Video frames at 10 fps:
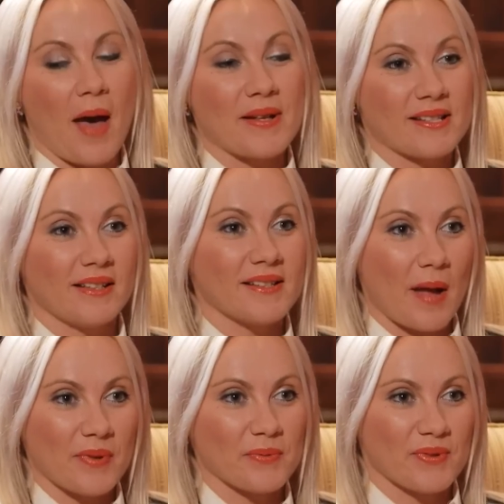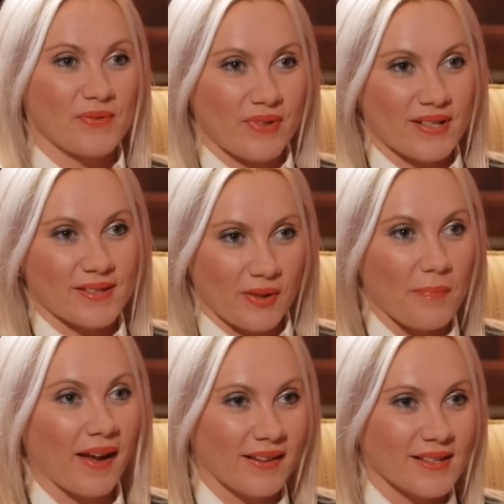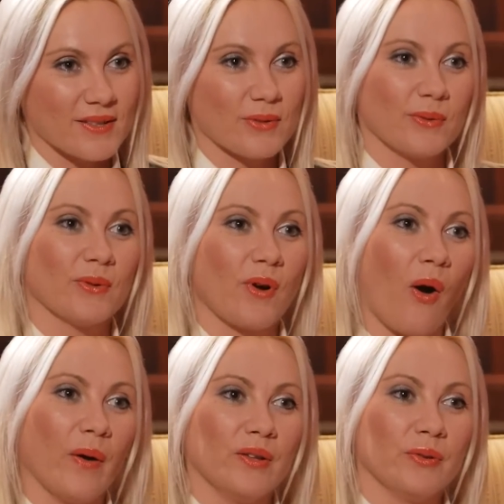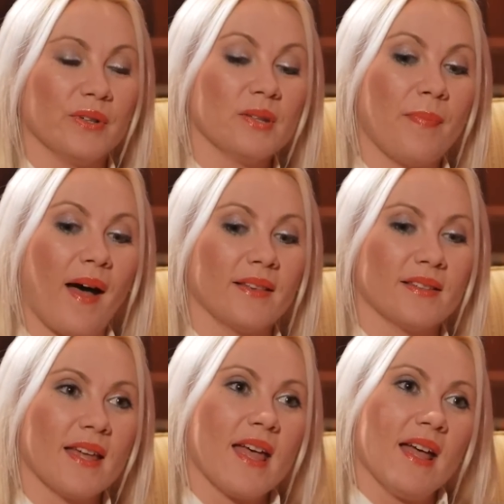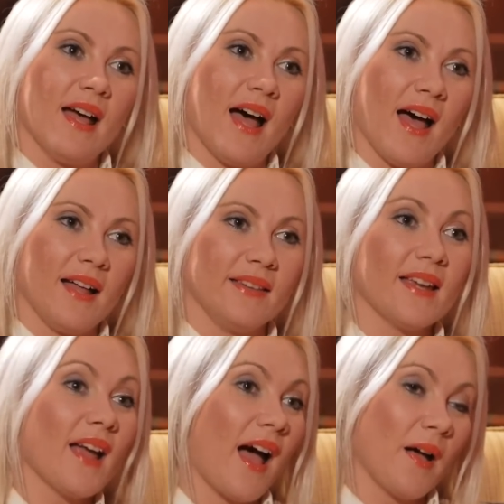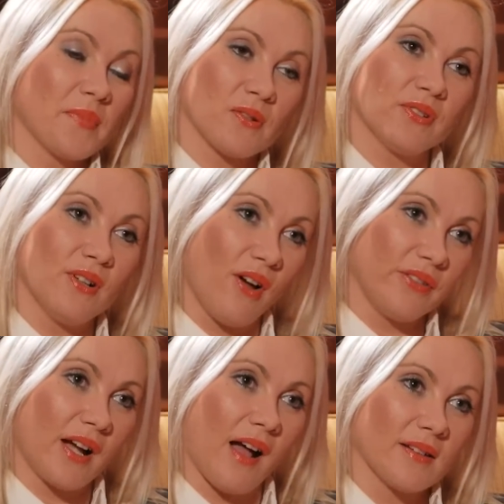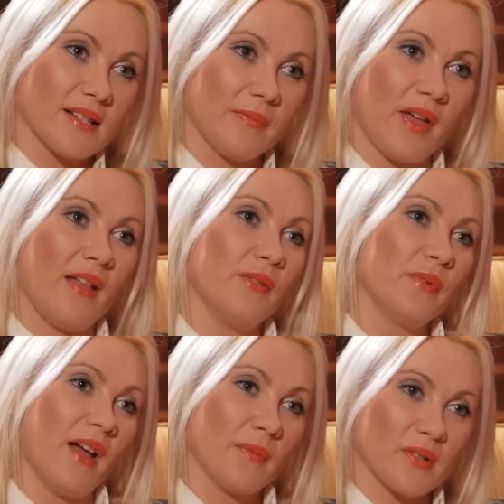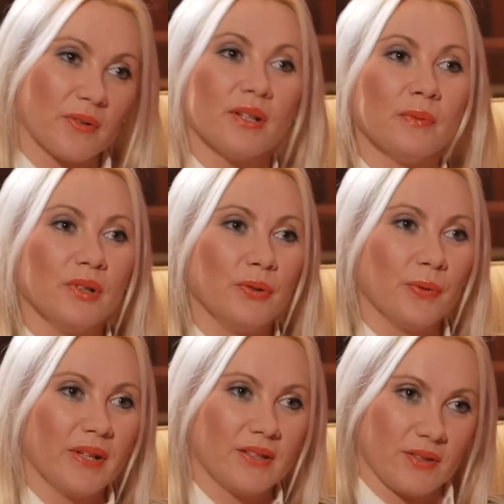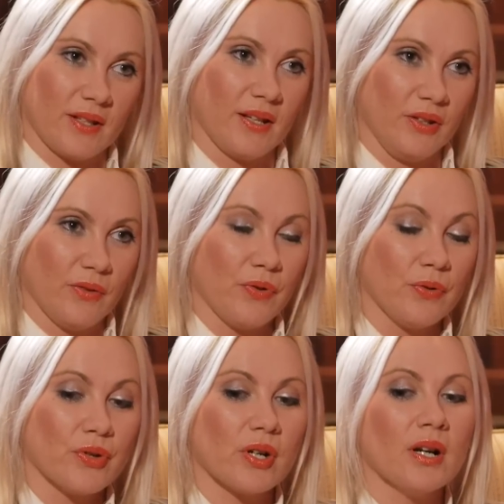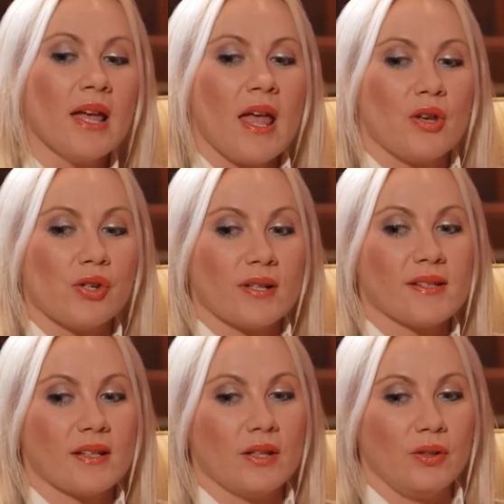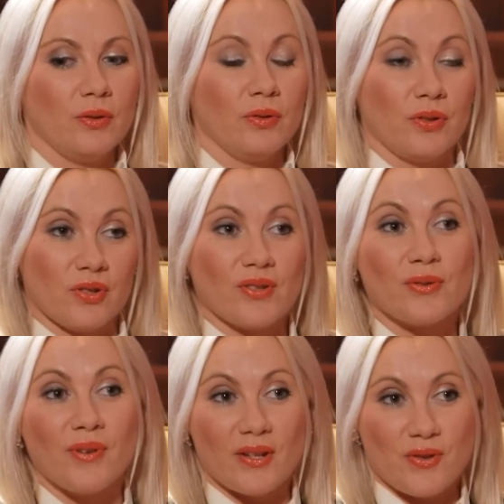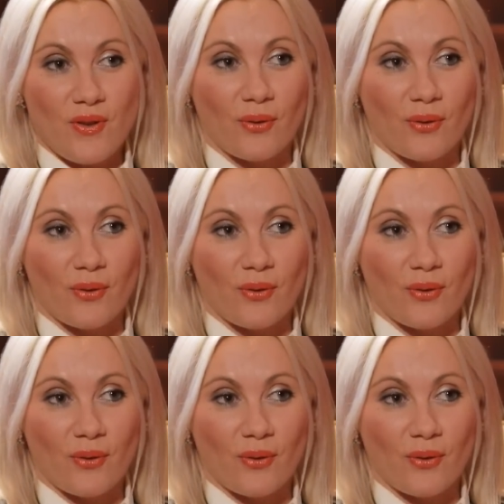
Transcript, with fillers: Amazon and Zappos was first on my list to yeah. go and do it. What but they, what they say? Uh, they absolutely love the concept, and we absolutely will do it uh, in the future. Just you, just to let you